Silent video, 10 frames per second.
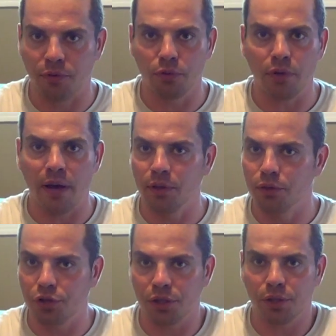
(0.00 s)
through
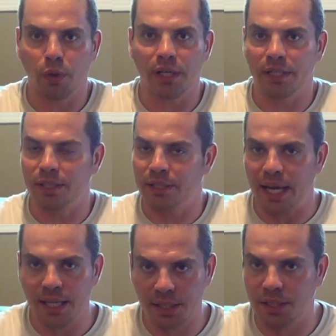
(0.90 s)
evolution when it
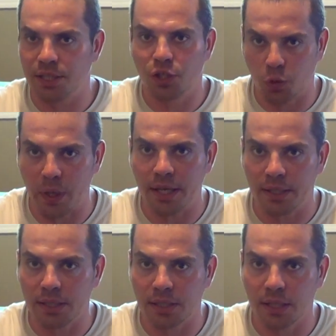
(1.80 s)
tastes
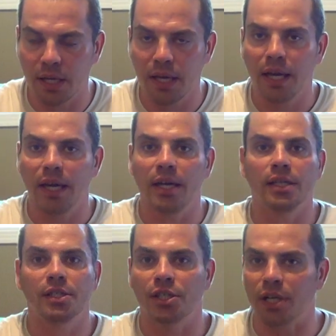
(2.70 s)
sweetness,
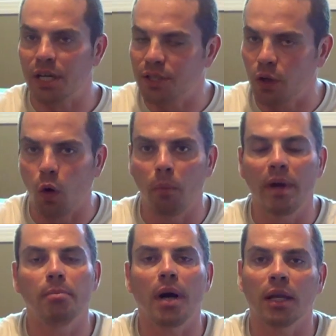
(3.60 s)
it starts the whole
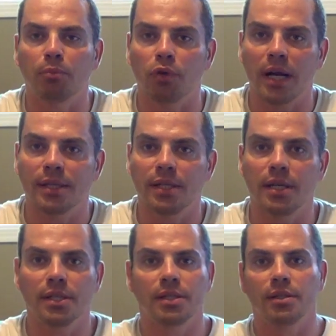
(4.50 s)
metabolic
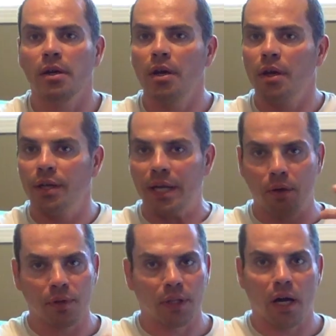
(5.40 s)
process
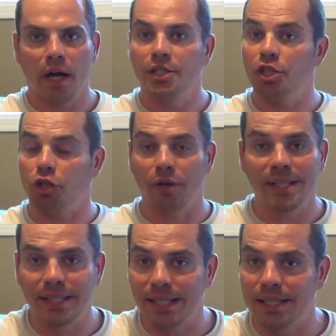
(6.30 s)
down the line
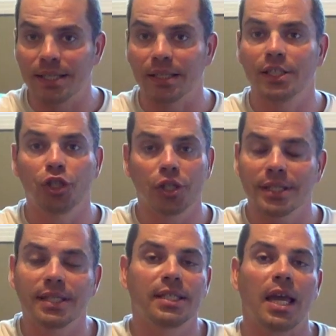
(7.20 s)
secretes insulin
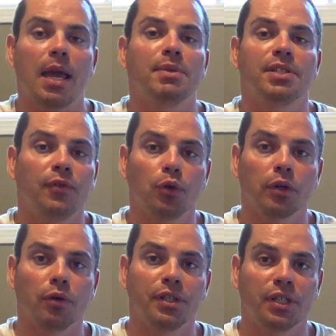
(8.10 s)
just the same as if you
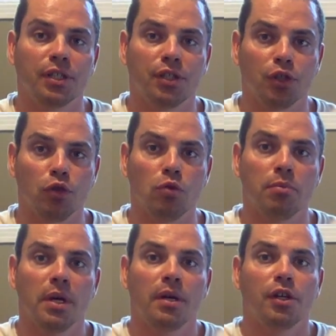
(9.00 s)
were going to
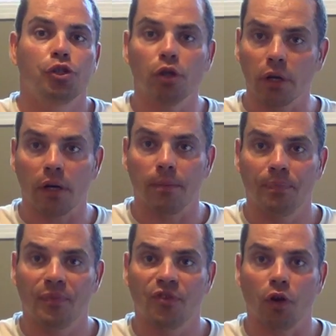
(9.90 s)
consume sugar.
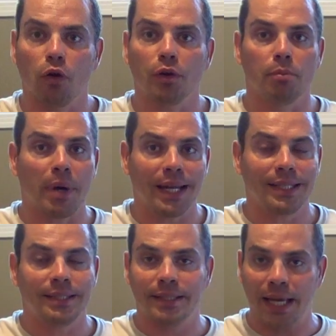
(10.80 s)
So your
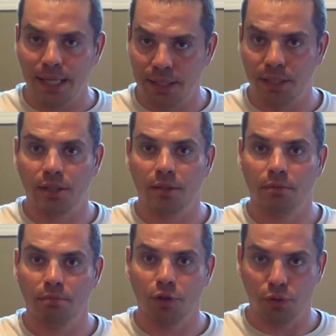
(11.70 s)
body tastes,
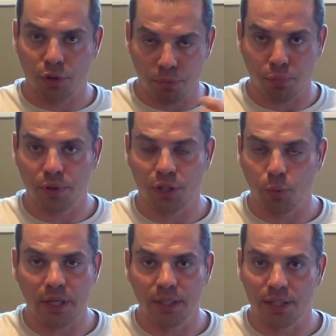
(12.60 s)
you, you put the
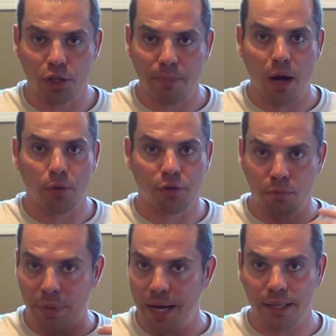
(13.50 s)
sweetness in your mouth,
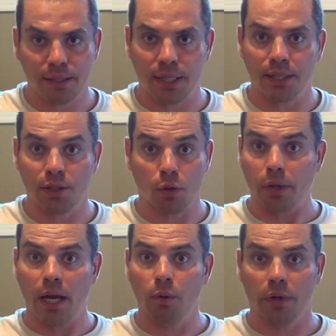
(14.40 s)
your body senses,
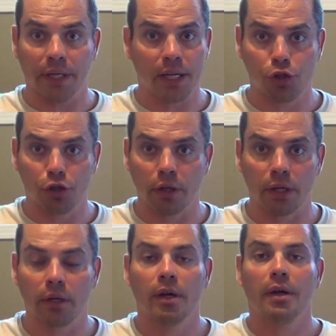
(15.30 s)
okay, we're getting
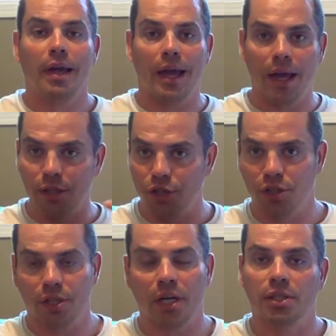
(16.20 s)
sugar, and it
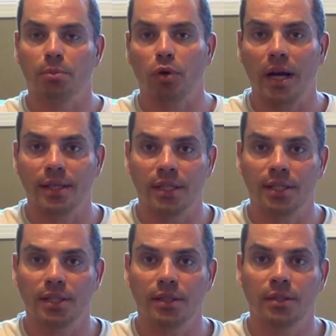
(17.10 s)
just starts the
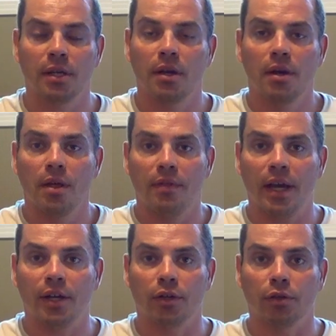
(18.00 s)
processes
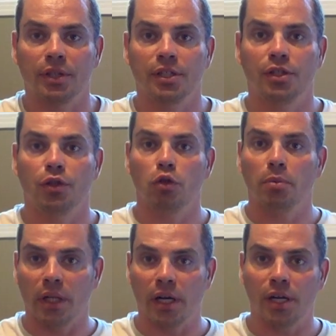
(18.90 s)
that you're going to
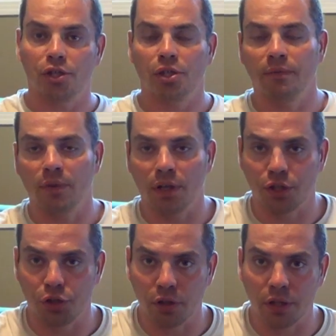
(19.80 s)
consume a large
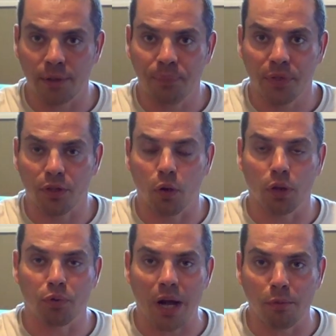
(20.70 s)
influx of sugar. The
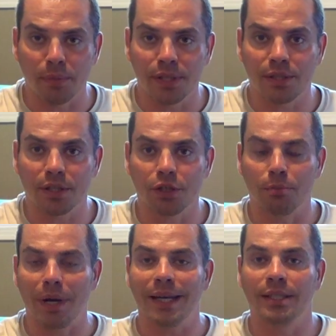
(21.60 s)
only problem is
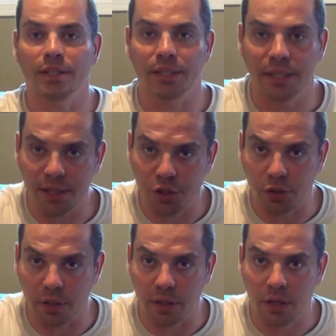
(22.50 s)
your body doesn't get the
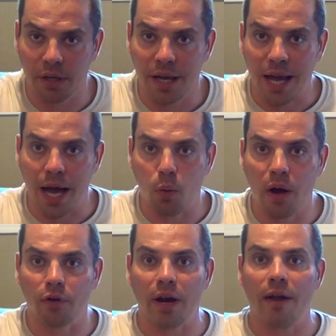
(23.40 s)
sugar.
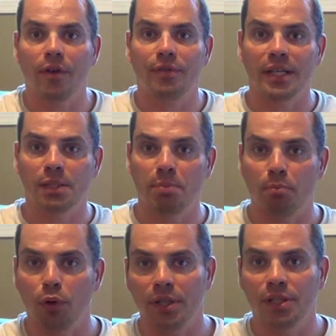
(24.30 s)
However, everything's
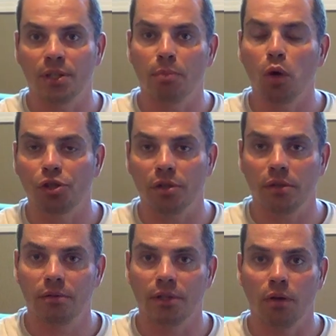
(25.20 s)
been put into
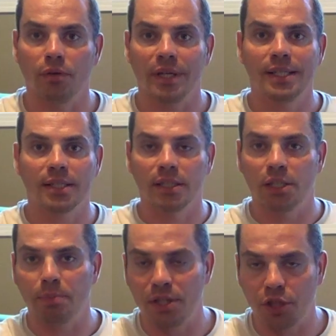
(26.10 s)
motion. You know, the
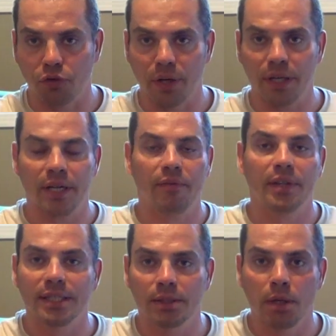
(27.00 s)
insulin's been secreted.
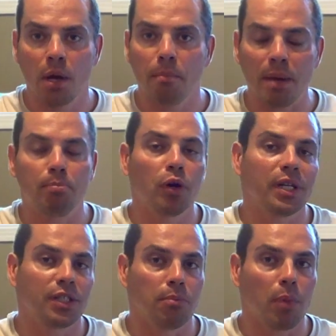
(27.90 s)
Everything's been put
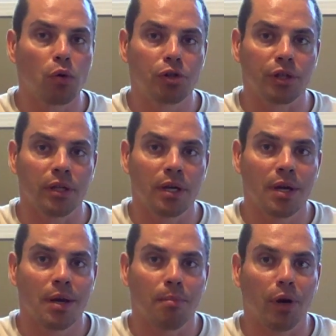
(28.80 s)
into motion,
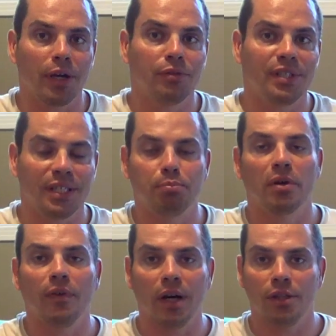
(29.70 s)
but you didn't
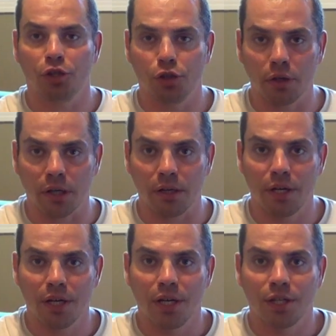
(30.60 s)
provide the sugar.
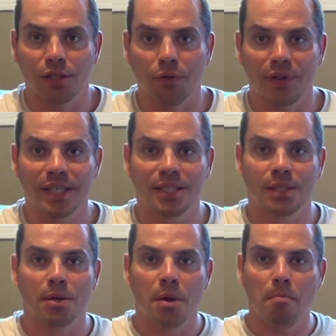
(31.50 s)
So
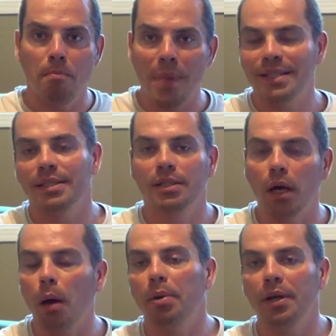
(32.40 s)
this messes
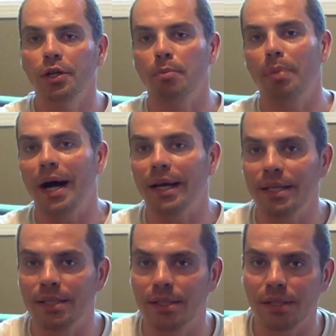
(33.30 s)
up your
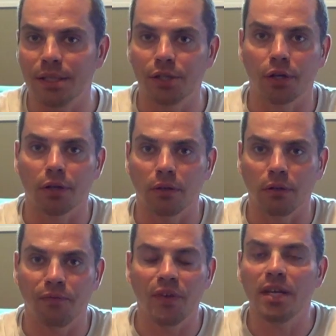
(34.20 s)
body's
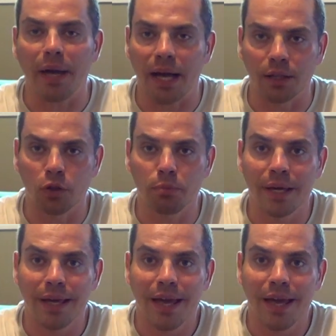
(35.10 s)
internal feedback loop